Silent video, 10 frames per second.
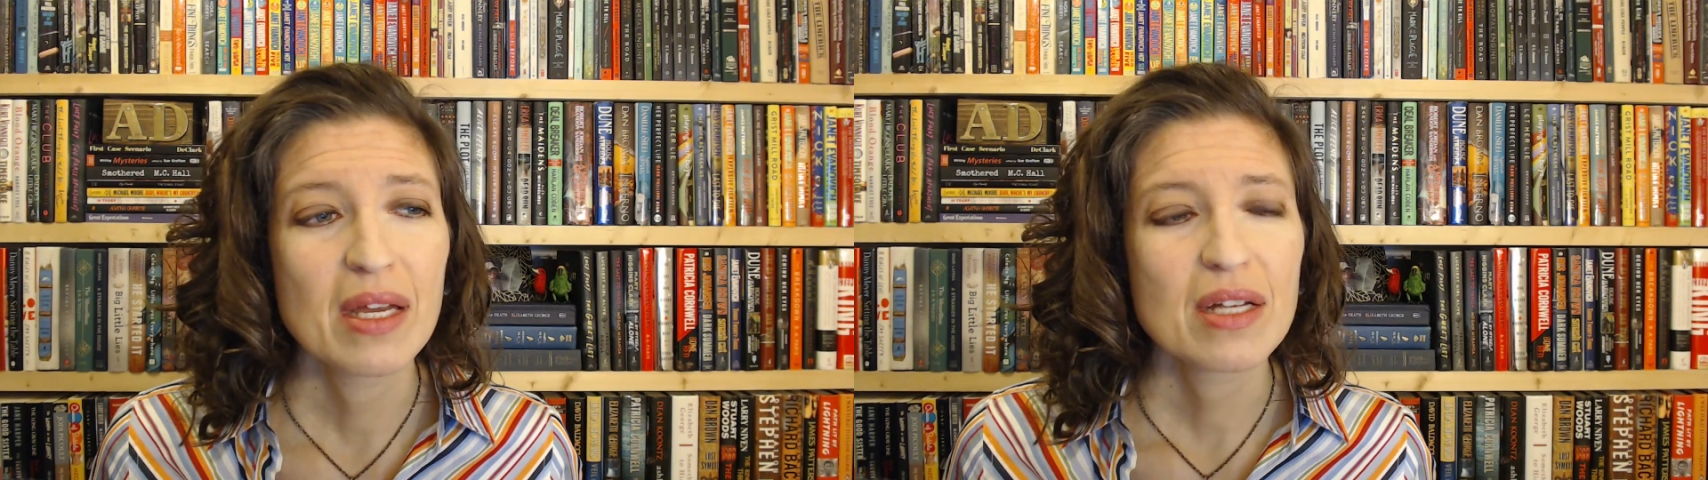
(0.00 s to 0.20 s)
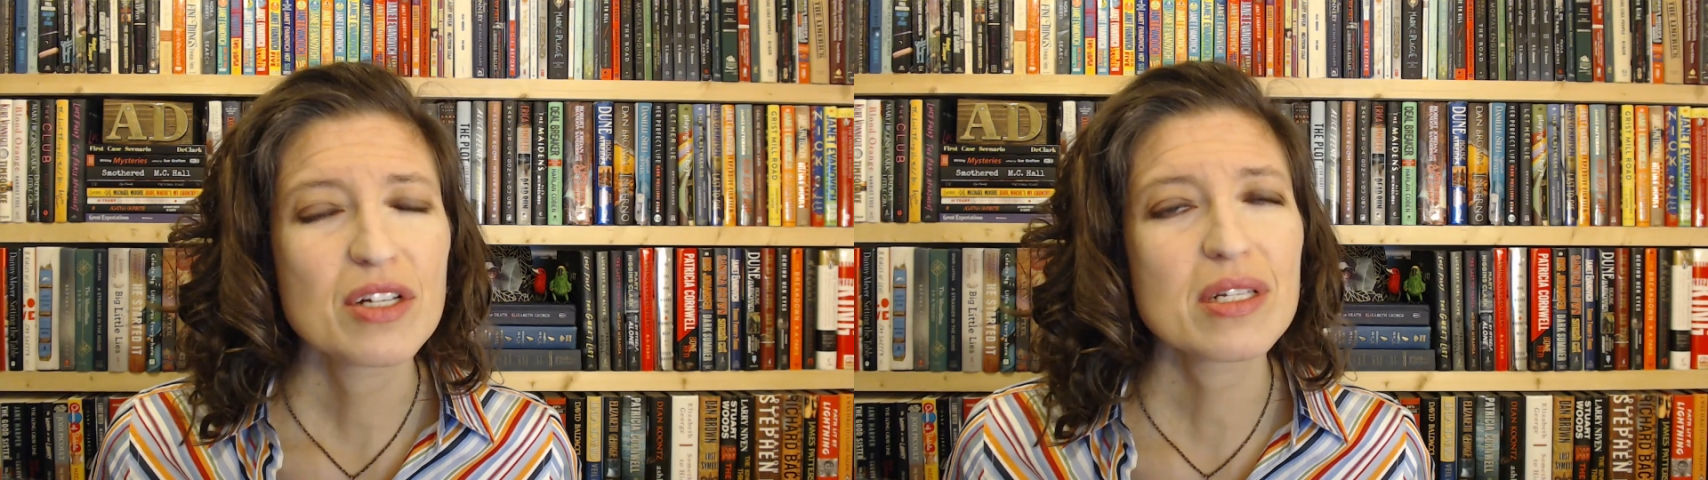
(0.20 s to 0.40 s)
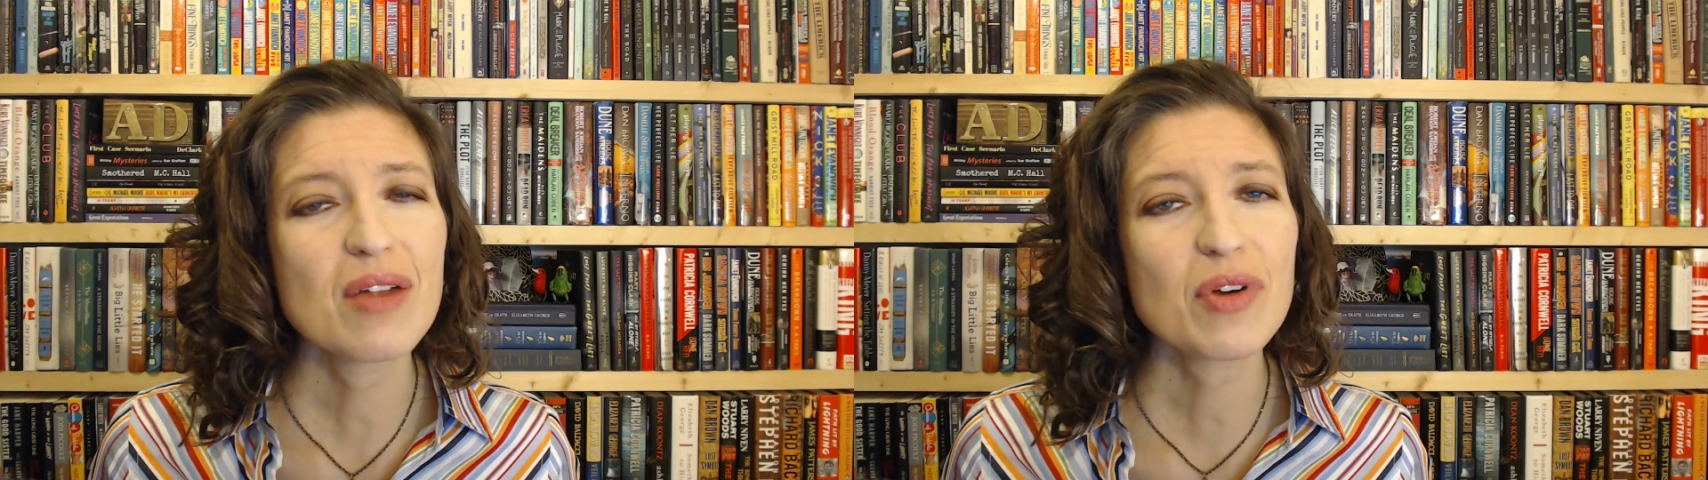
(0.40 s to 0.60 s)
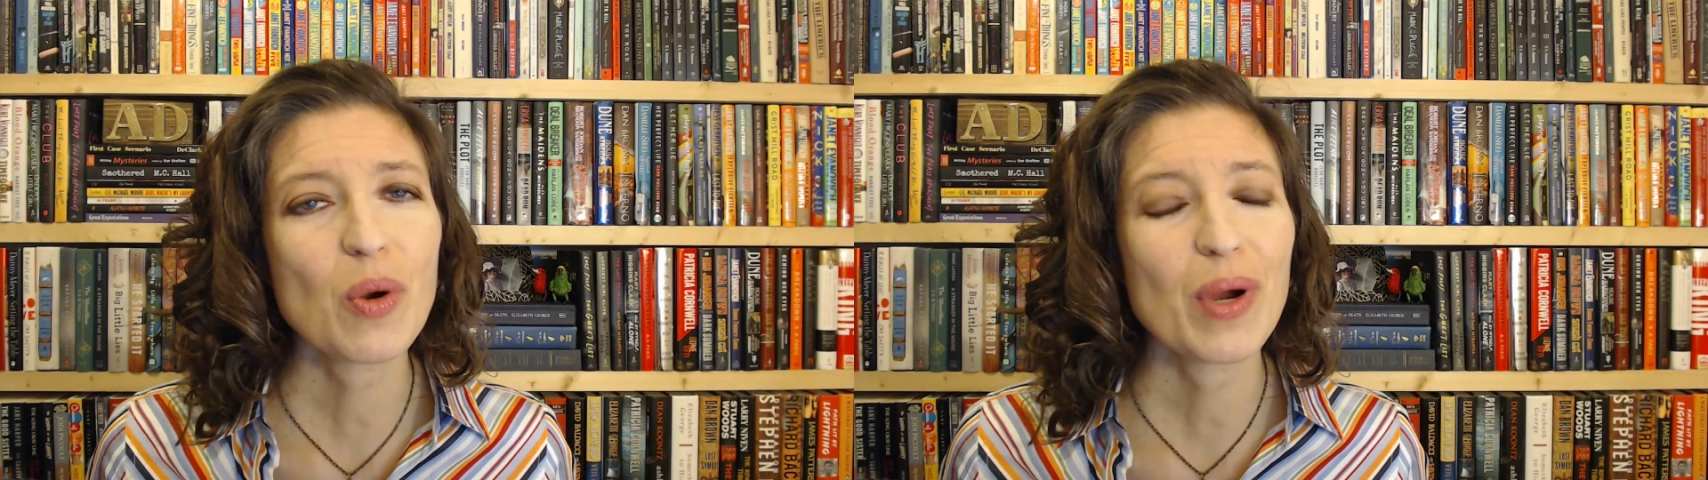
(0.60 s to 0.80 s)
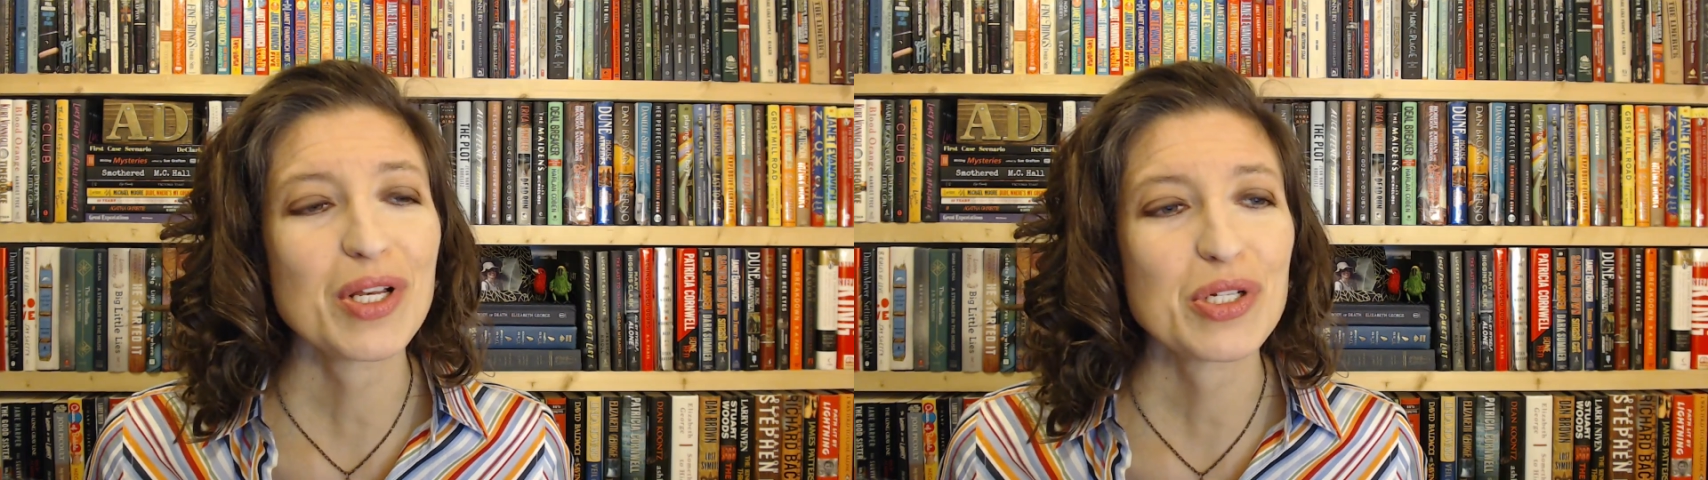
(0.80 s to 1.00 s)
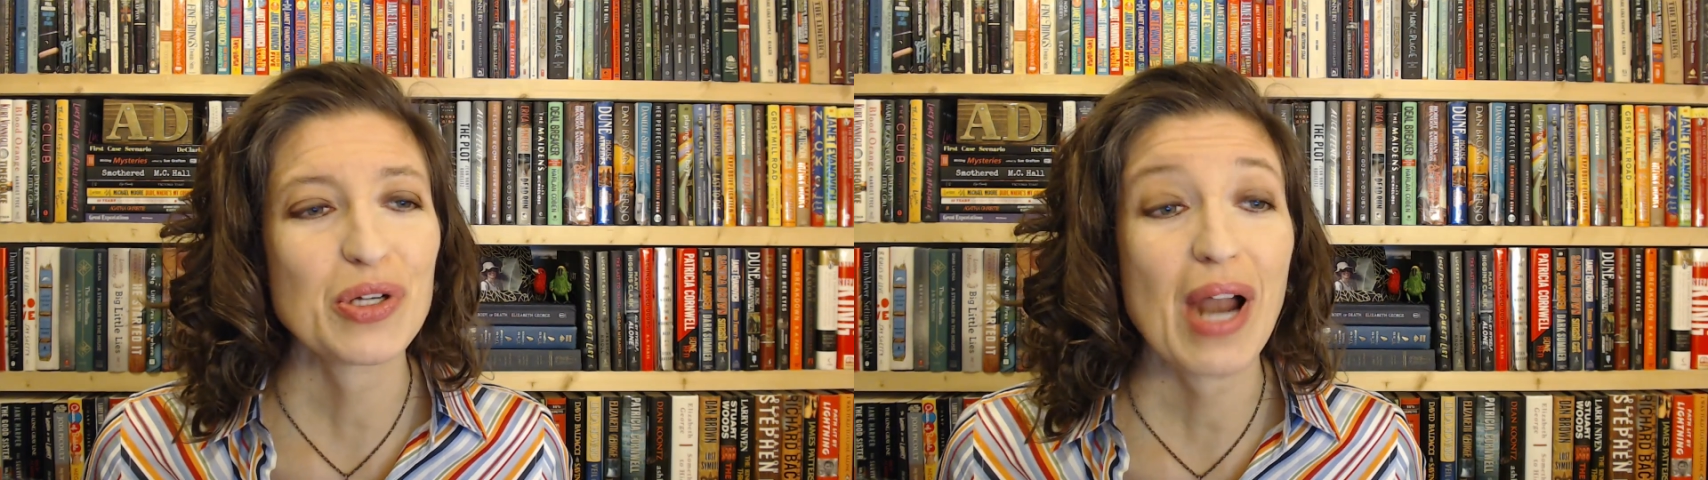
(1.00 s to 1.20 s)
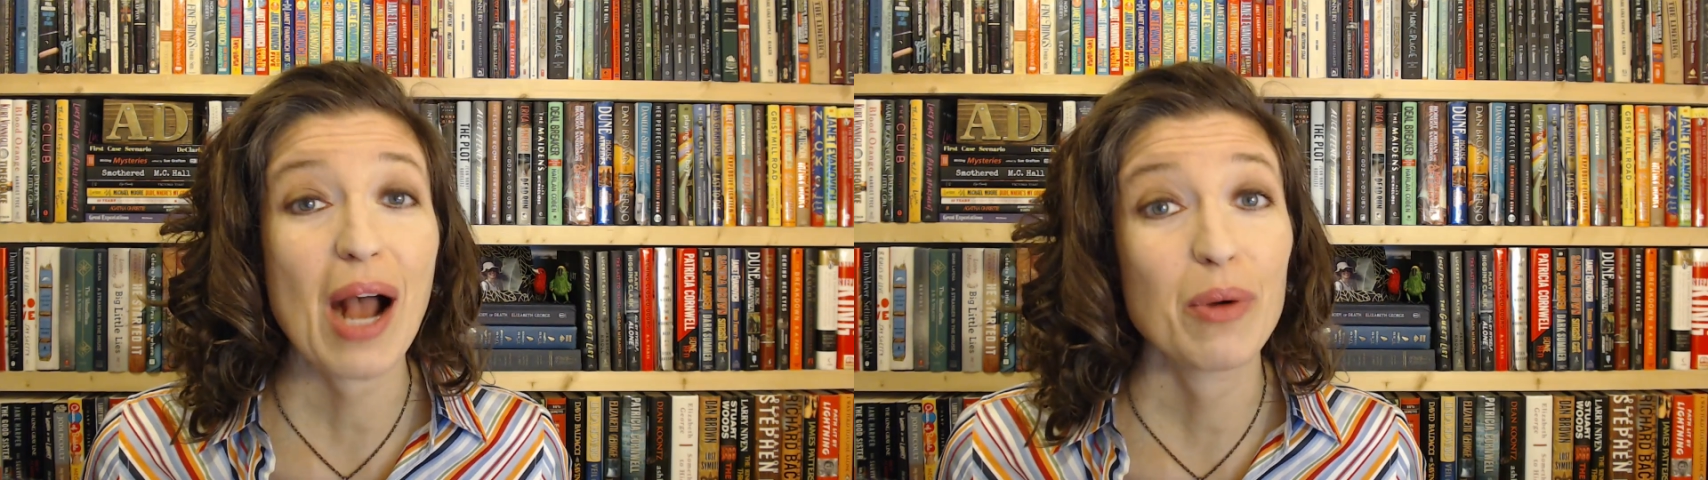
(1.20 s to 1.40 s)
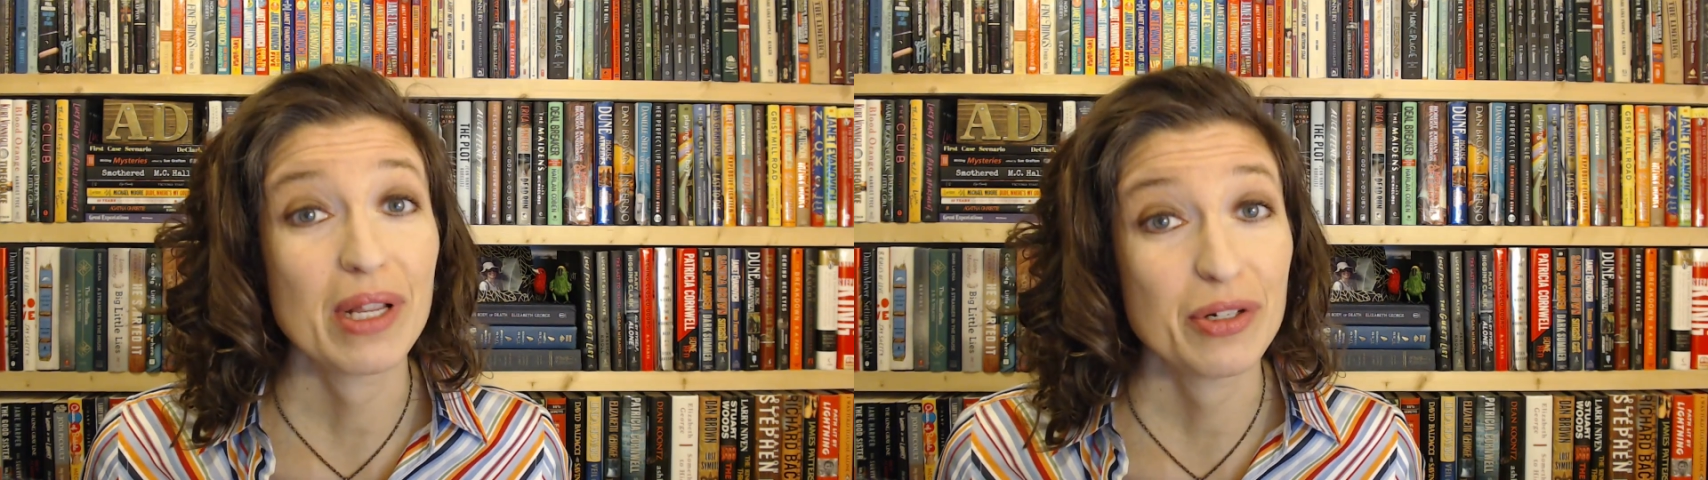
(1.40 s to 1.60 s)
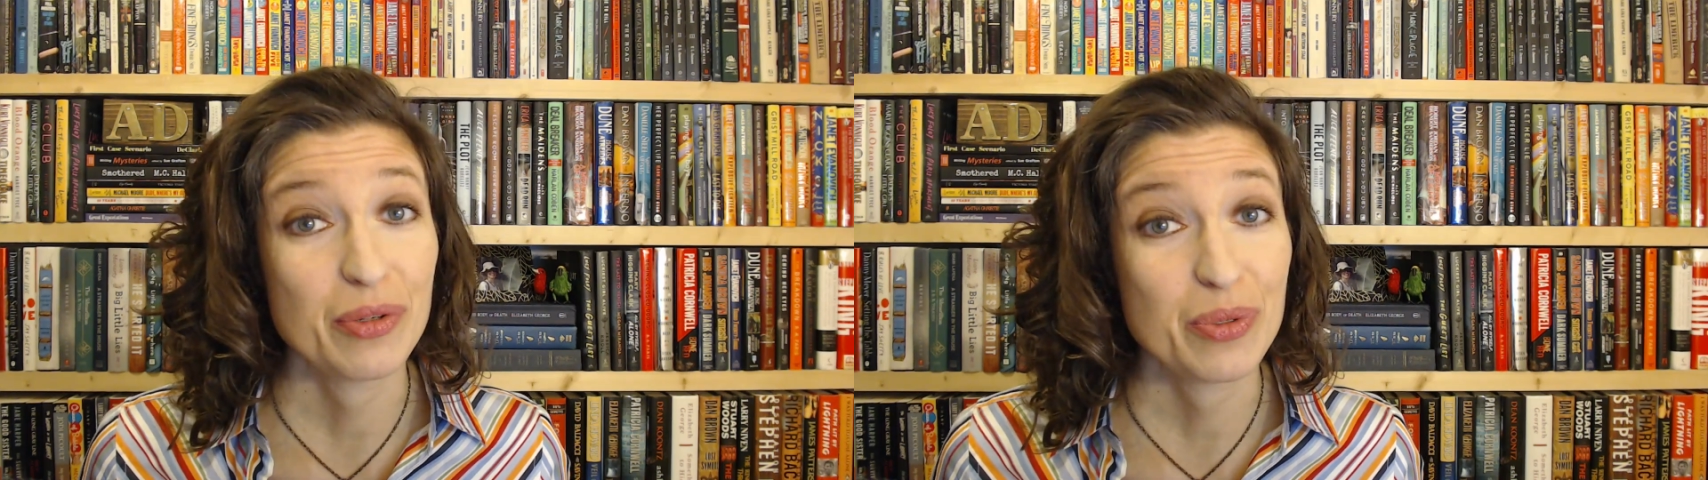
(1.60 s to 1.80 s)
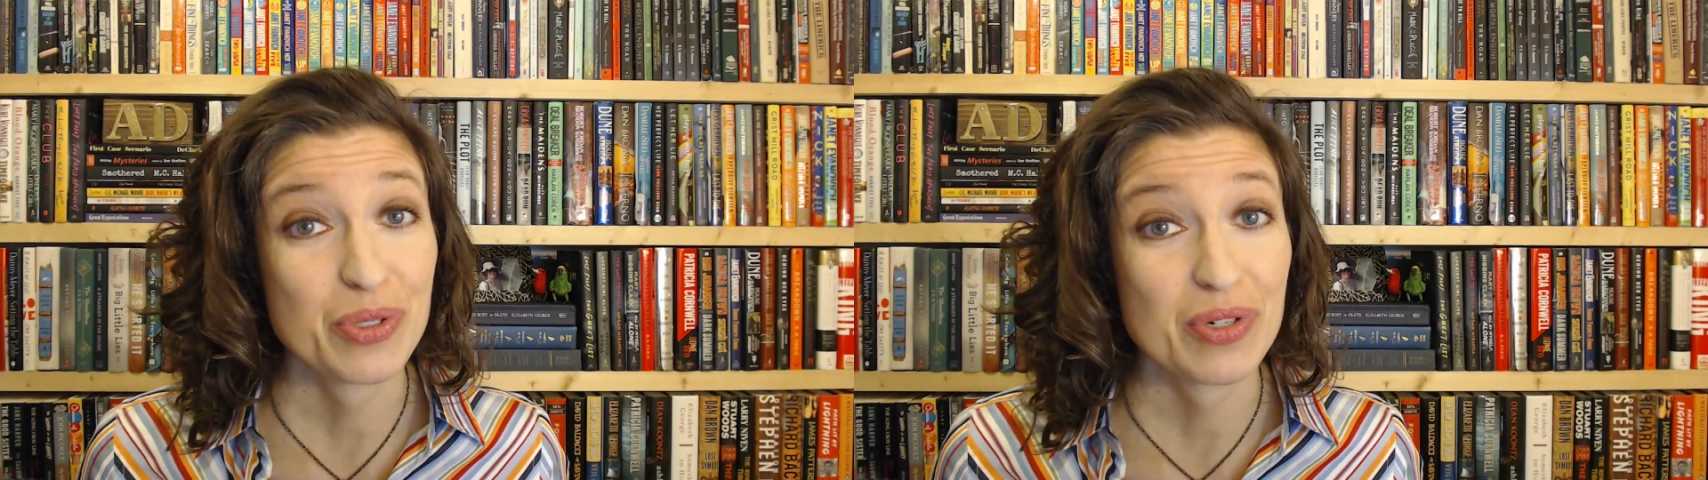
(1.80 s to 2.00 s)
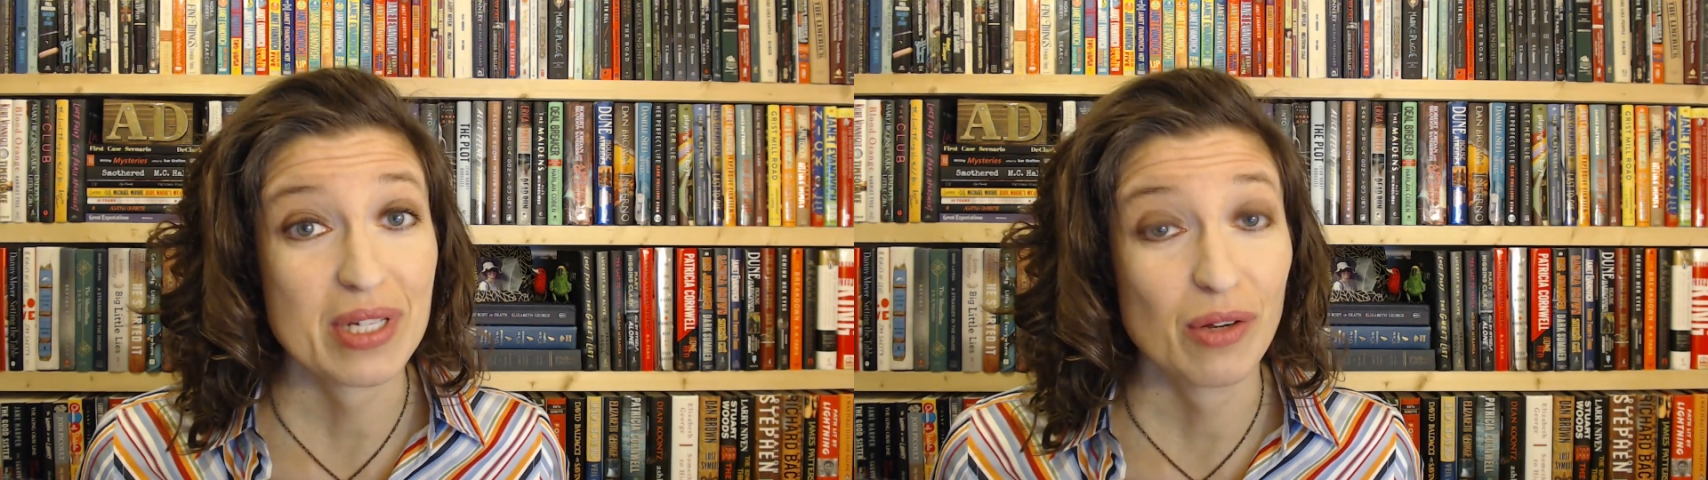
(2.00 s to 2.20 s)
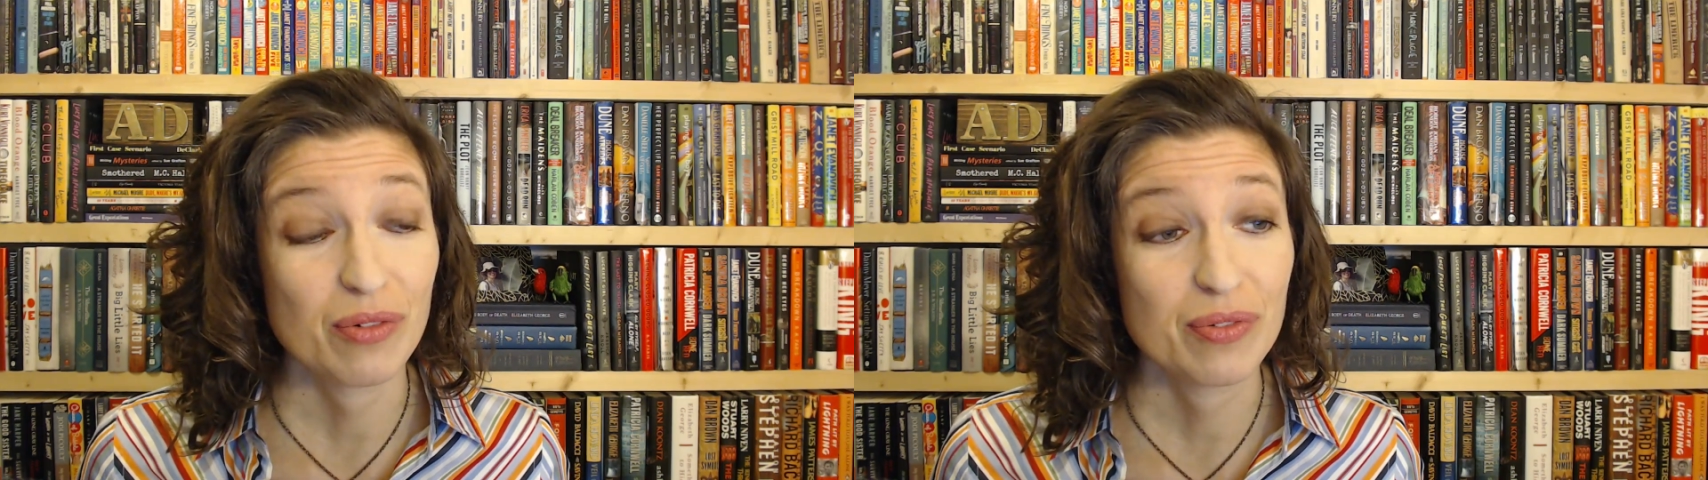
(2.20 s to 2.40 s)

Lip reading: She's never quite sure how to introduce herself.